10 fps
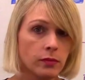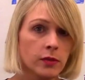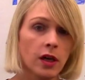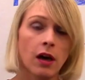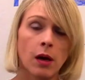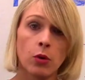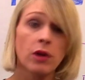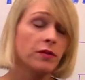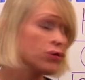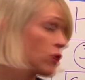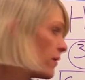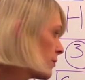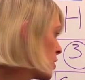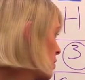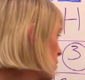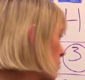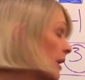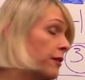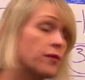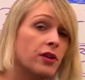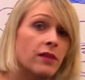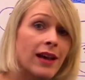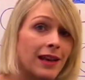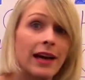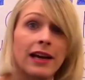Or even drive them to like a free event, like a